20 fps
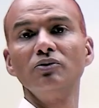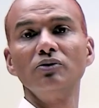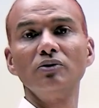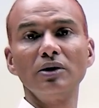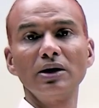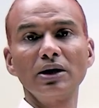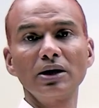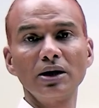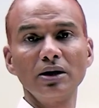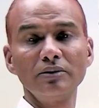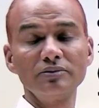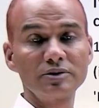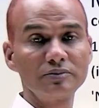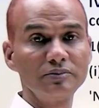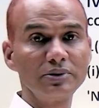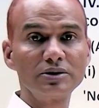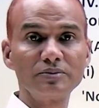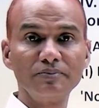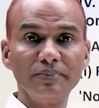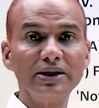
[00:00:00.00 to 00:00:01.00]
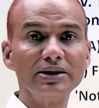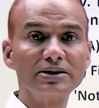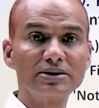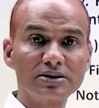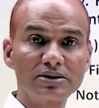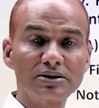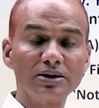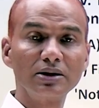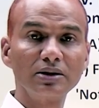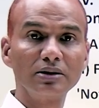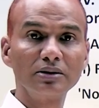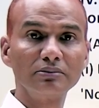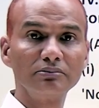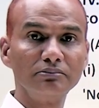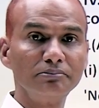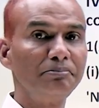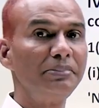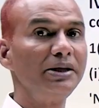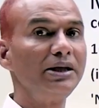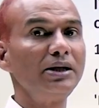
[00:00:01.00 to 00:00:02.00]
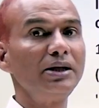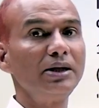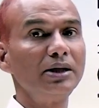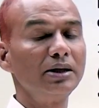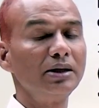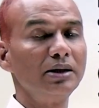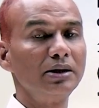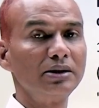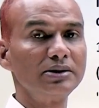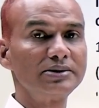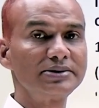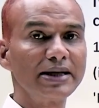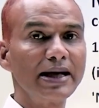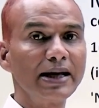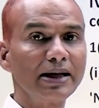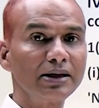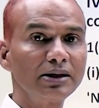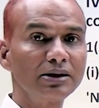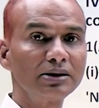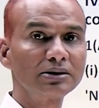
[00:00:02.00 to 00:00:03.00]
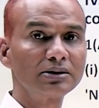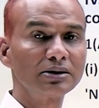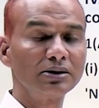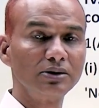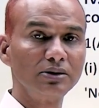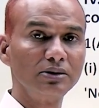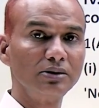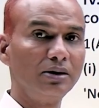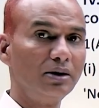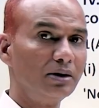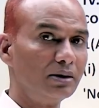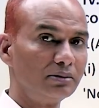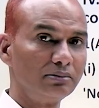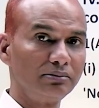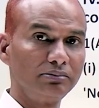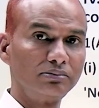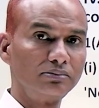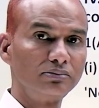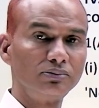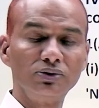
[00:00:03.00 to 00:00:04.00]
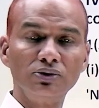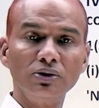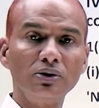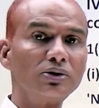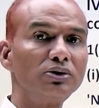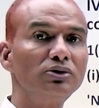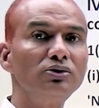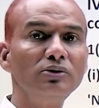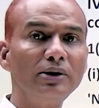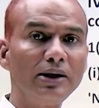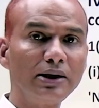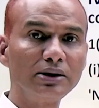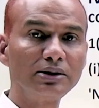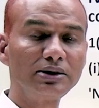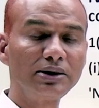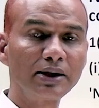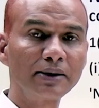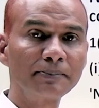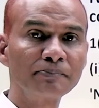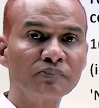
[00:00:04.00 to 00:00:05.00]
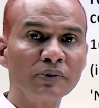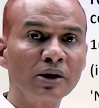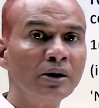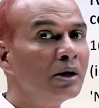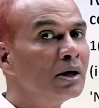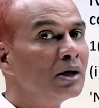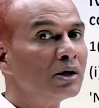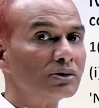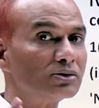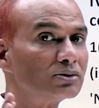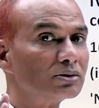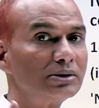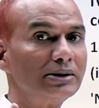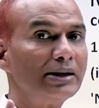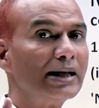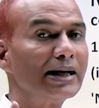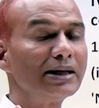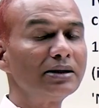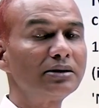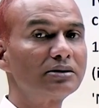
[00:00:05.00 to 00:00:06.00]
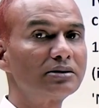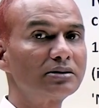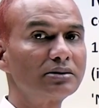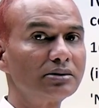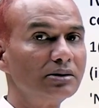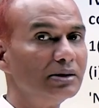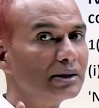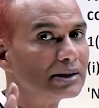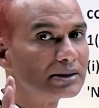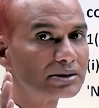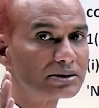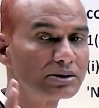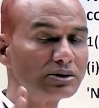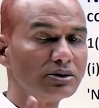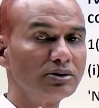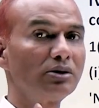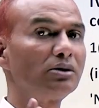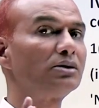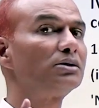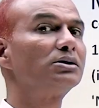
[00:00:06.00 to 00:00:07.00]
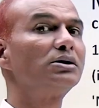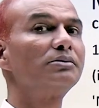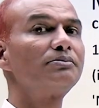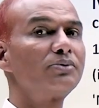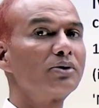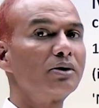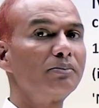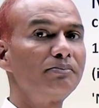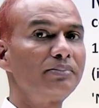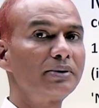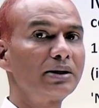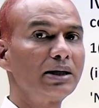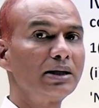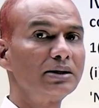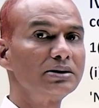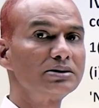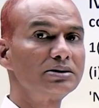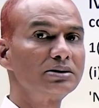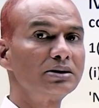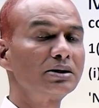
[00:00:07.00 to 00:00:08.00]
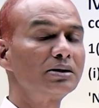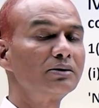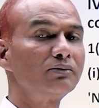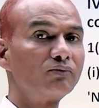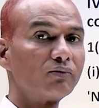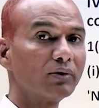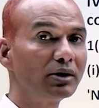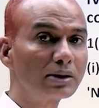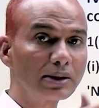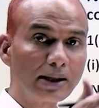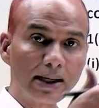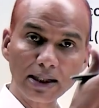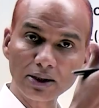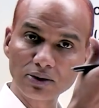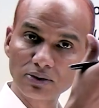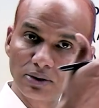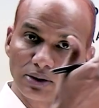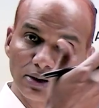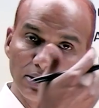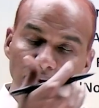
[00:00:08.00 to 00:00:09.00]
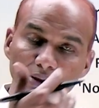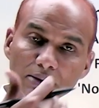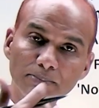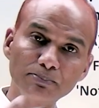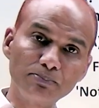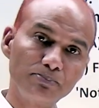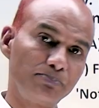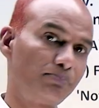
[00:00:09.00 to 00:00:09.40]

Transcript: move our arms means be still, be silent, don't do anything. So that is not the proper answer. What actually the